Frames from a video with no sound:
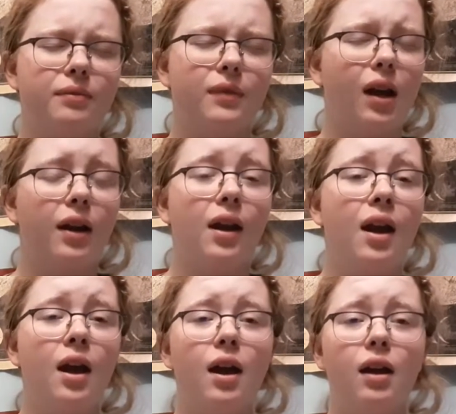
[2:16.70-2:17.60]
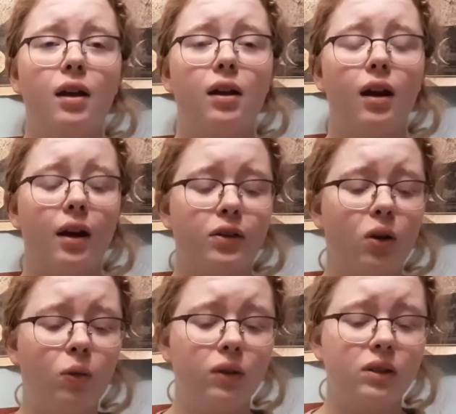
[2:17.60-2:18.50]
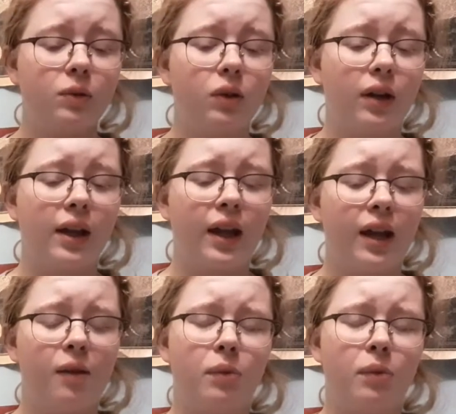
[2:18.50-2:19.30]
I don't want some cookie cake,